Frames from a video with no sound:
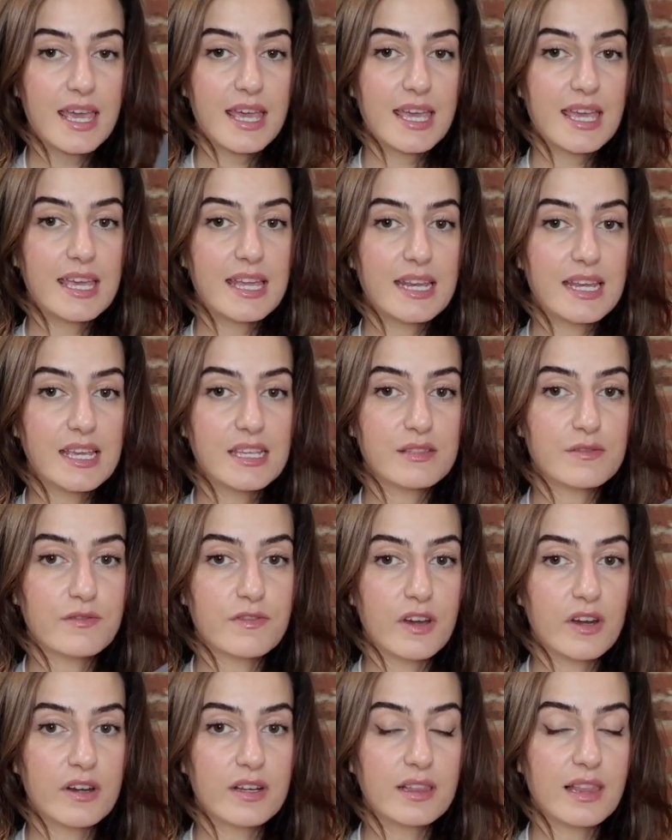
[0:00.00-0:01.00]
It is
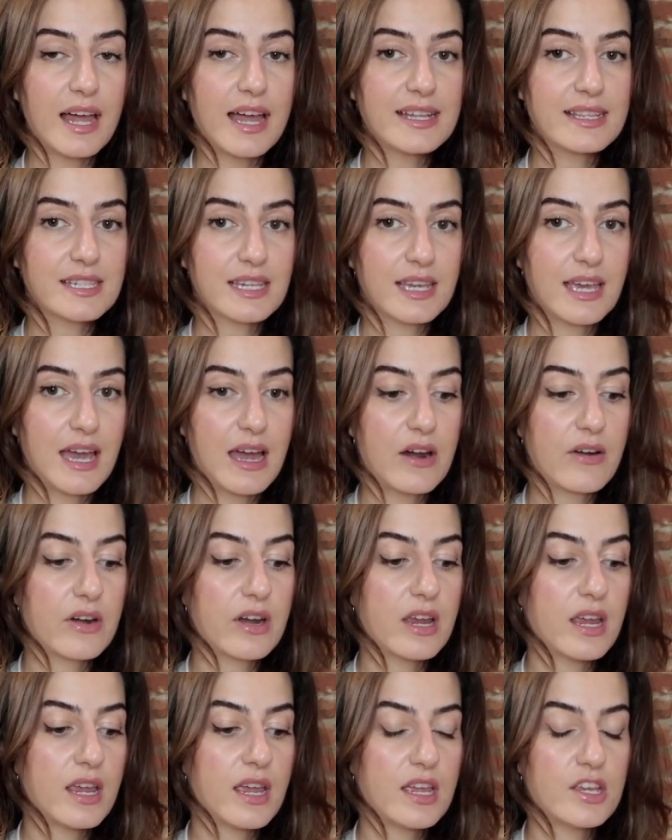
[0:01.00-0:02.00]
very light to
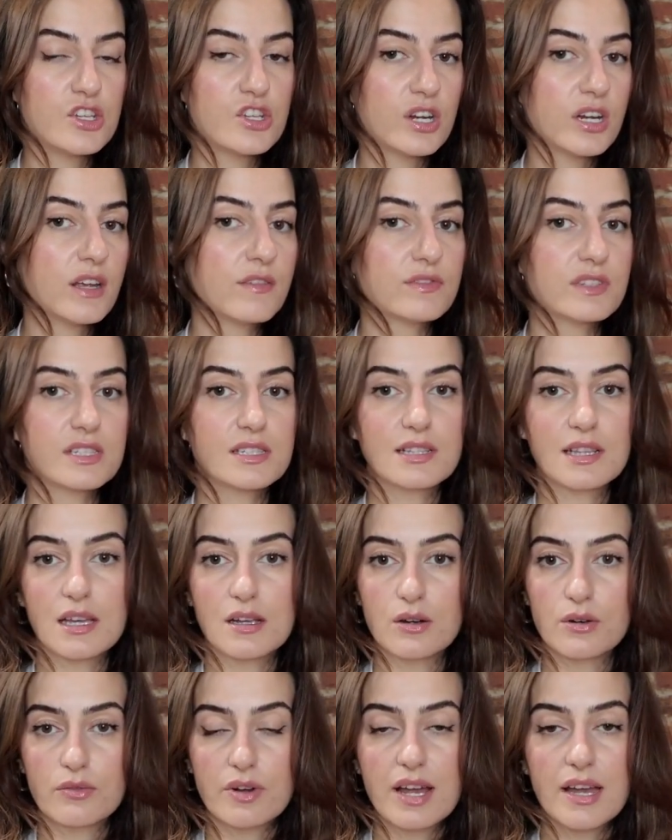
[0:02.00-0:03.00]
carry. You don't have to
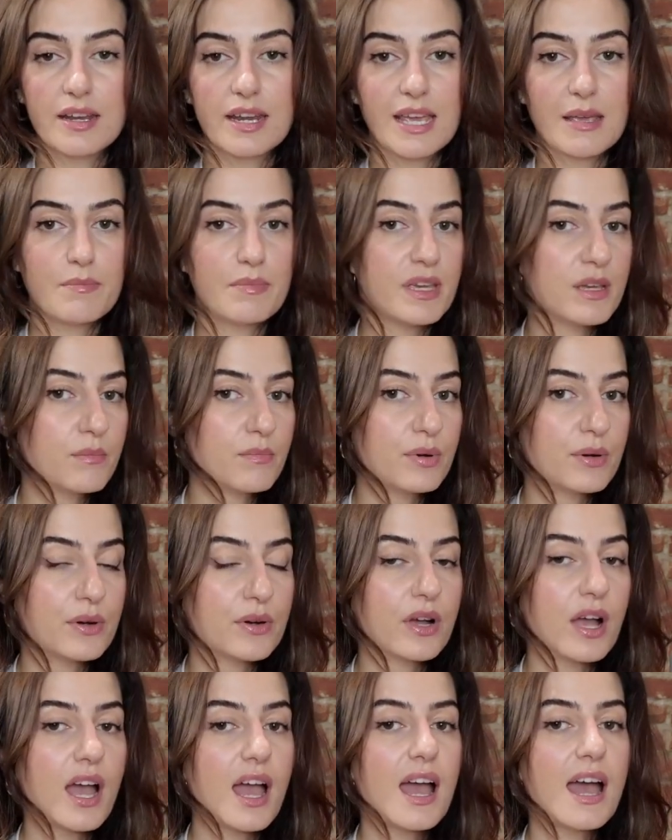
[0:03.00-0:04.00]
slug around a big
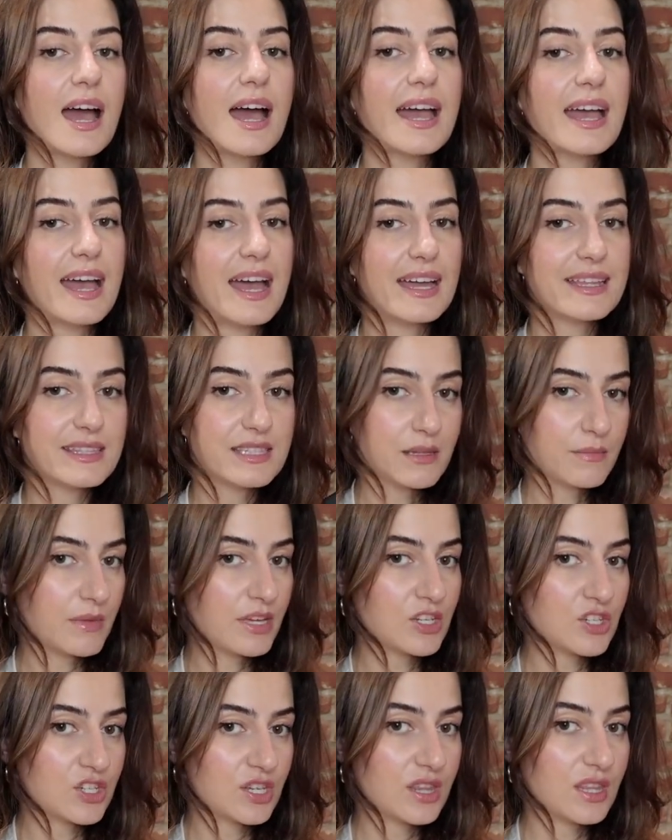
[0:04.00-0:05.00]
book. I had to
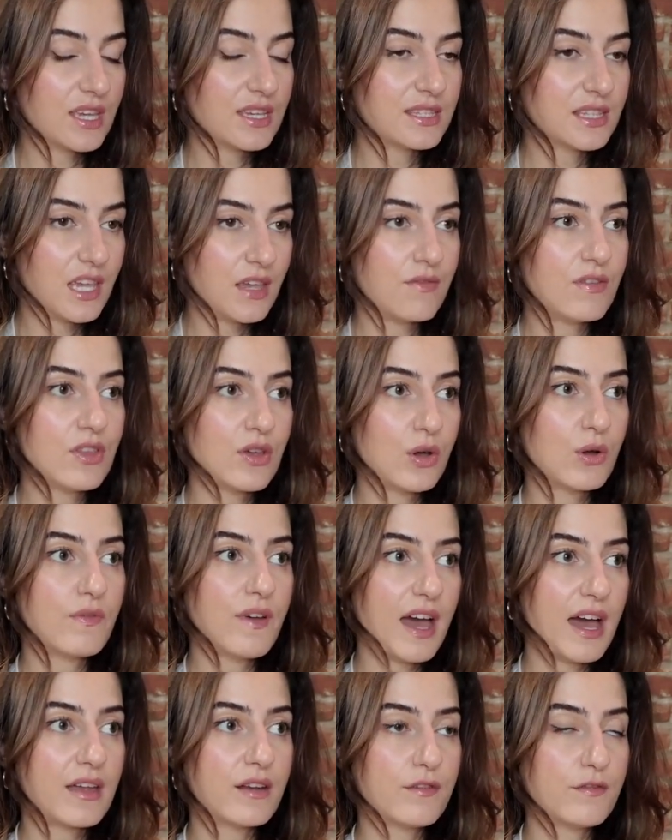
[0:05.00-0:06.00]
mention this even though I've
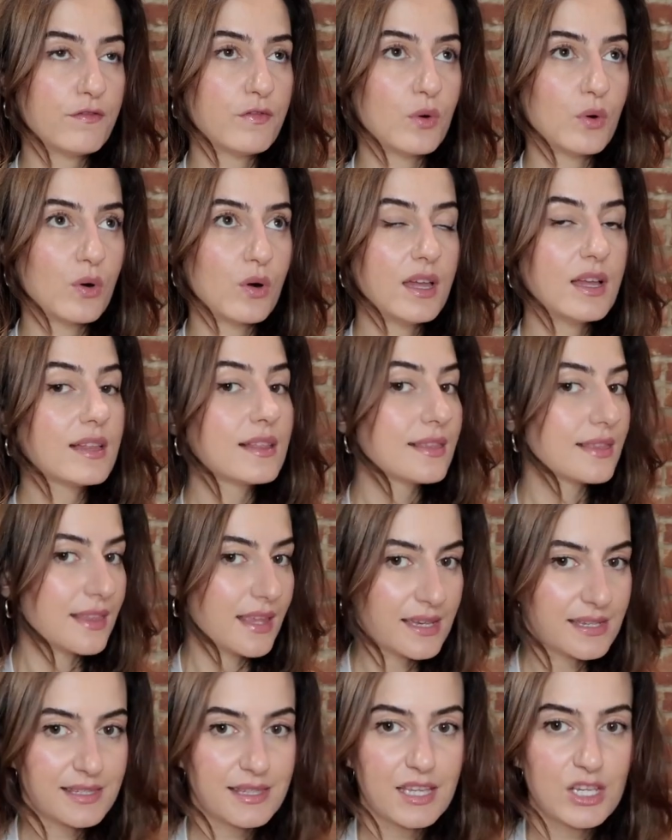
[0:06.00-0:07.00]
had it for
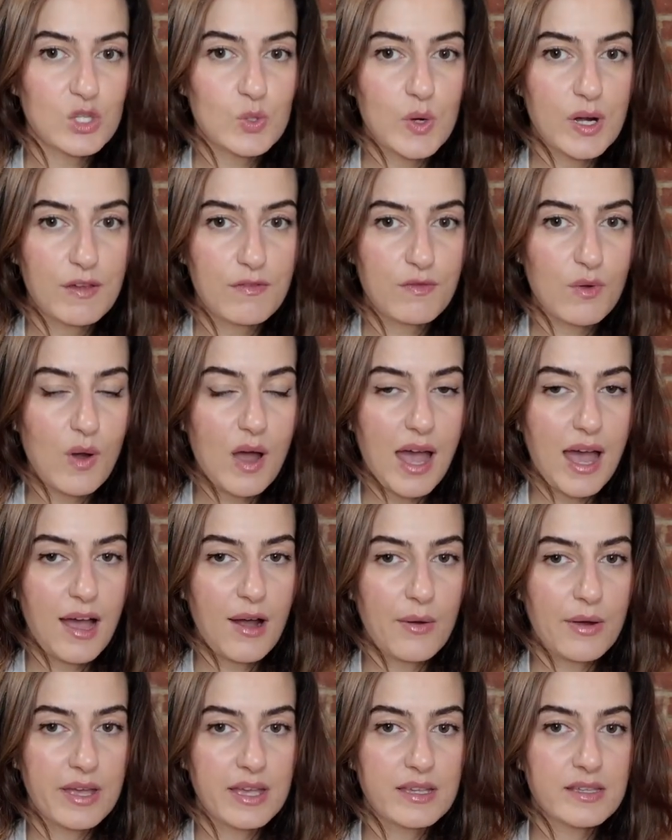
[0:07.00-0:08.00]
less than 24
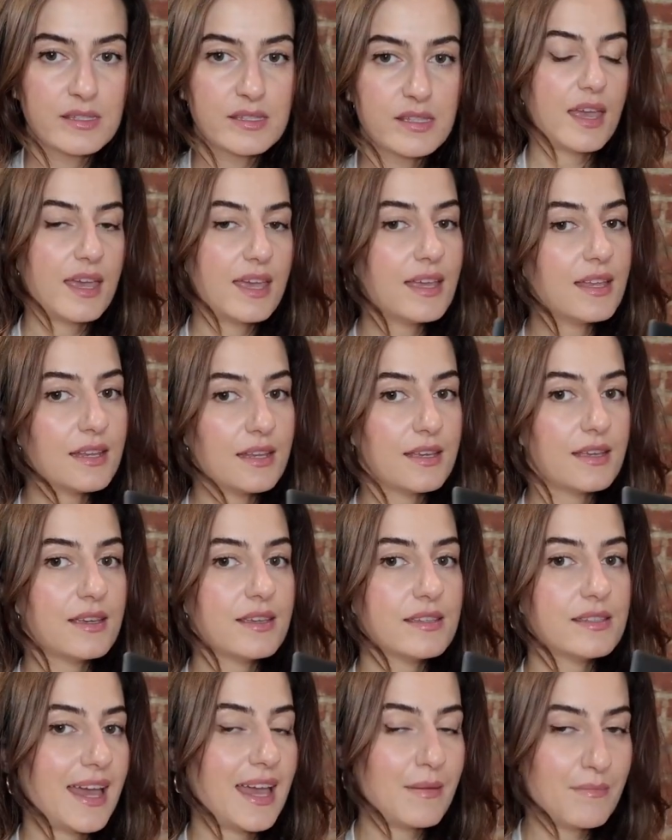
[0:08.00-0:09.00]
hours. It
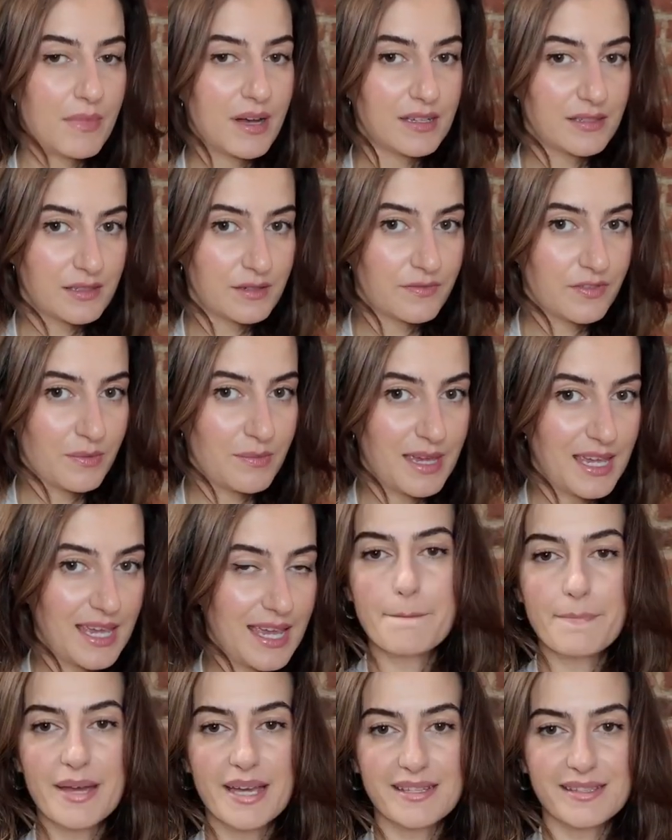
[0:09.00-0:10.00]
is a must for me.
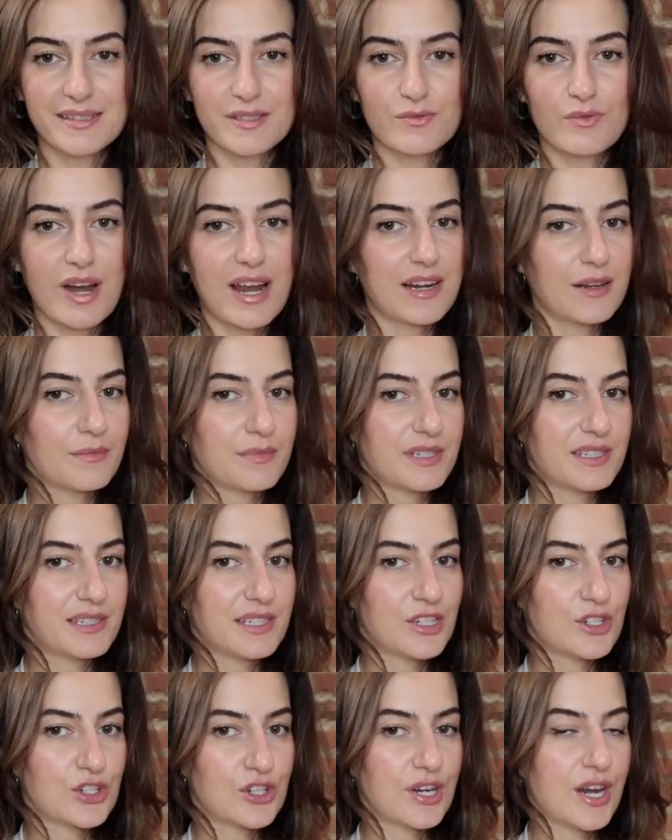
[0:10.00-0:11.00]
Best random
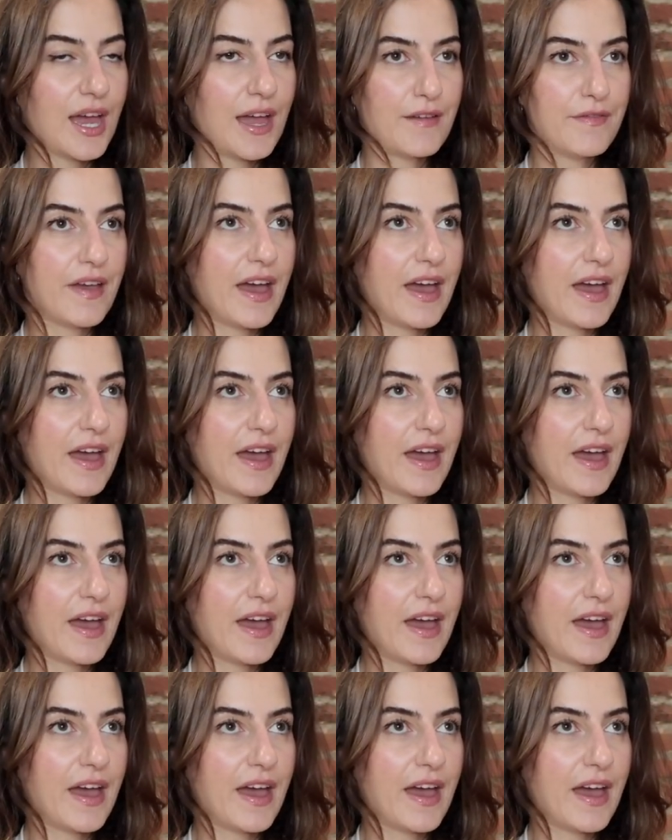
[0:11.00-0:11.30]
decision I've